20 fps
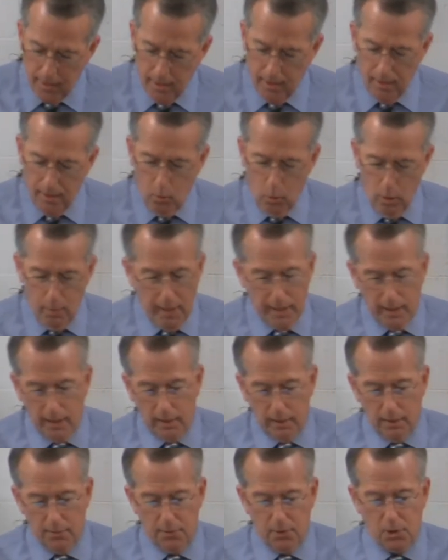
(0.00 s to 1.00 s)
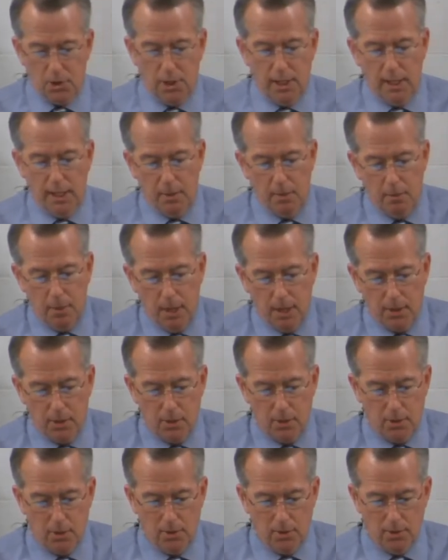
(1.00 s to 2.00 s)
we may not live to see it,
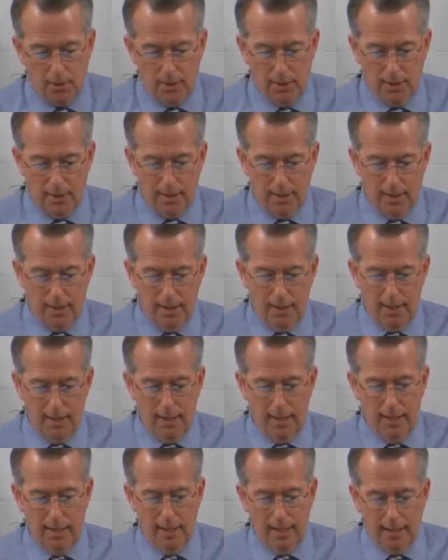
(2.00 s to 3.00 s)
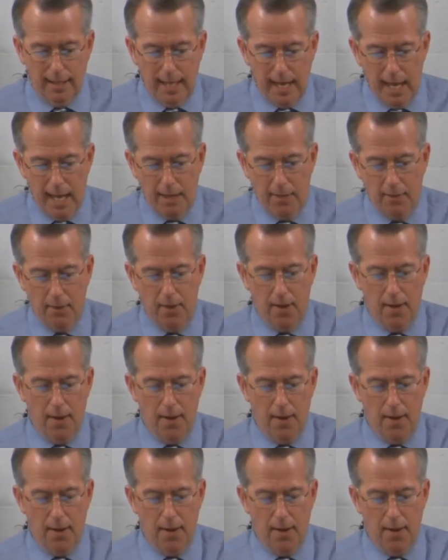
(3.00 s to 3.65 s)
but again,